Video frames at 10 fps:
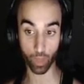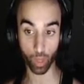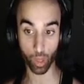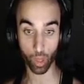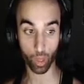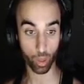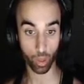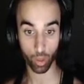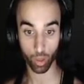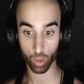
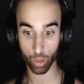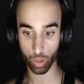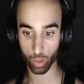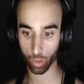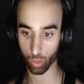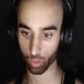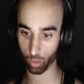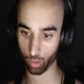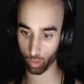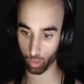
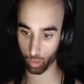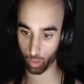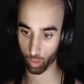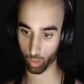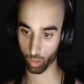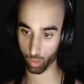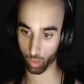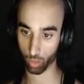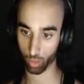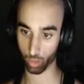
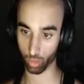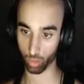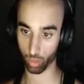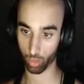[no speech]